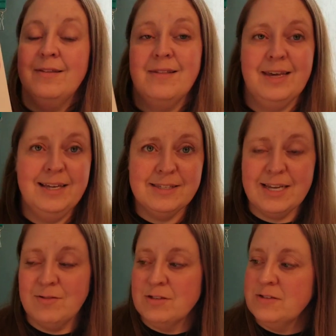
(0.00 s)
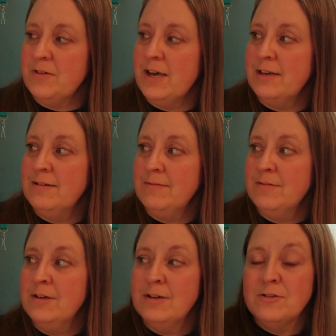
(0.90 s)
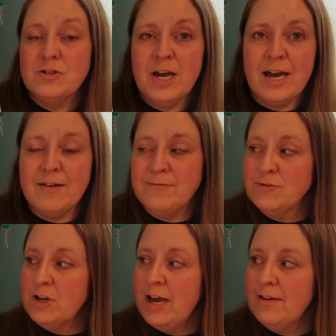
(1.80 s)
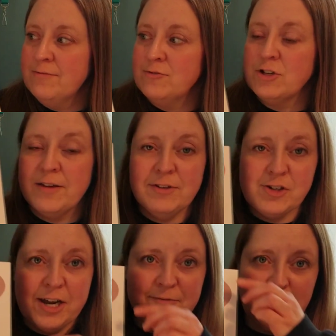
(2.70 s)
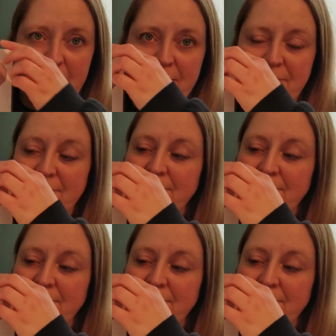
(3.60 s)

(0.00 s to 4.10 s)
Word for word: That sounds fun. Drive, drive, drivey, drive, drive.